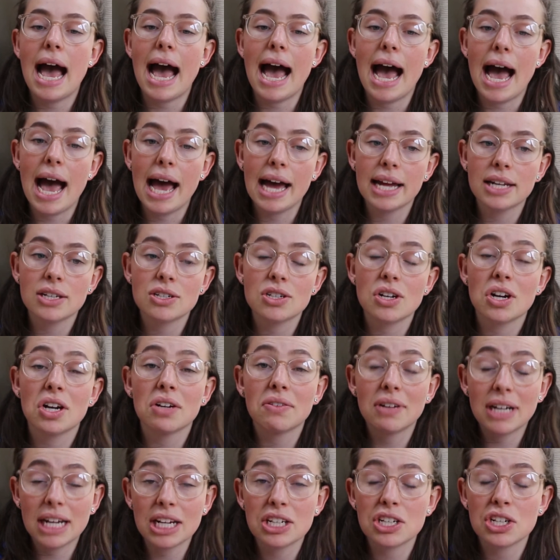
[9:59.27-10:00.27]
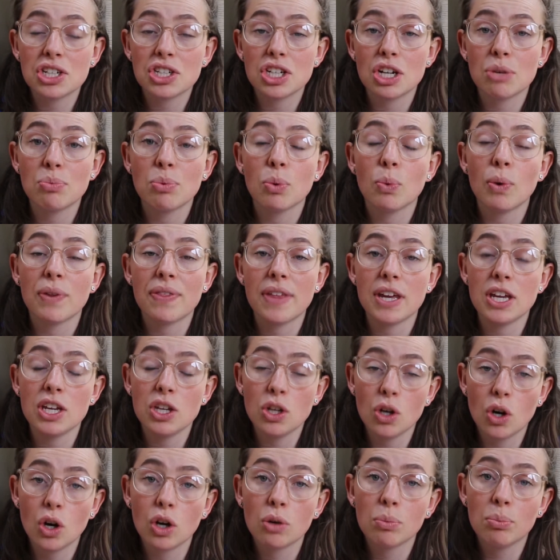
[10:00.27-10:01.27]
and her relationship with a
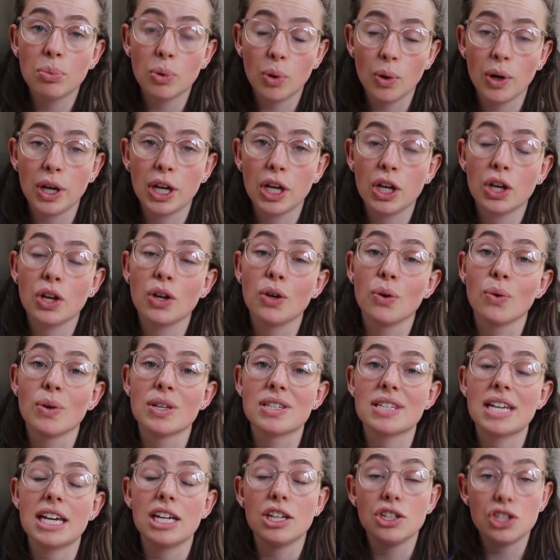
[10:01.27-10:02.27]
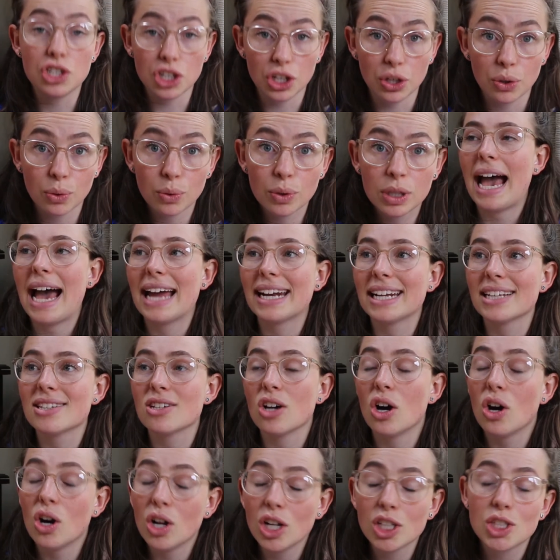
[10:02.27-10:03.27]
young boy who is a Jew. And it's
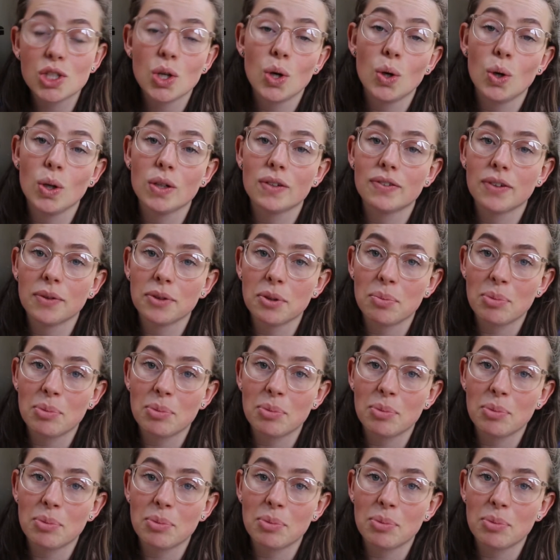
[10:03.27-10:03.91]
all told from the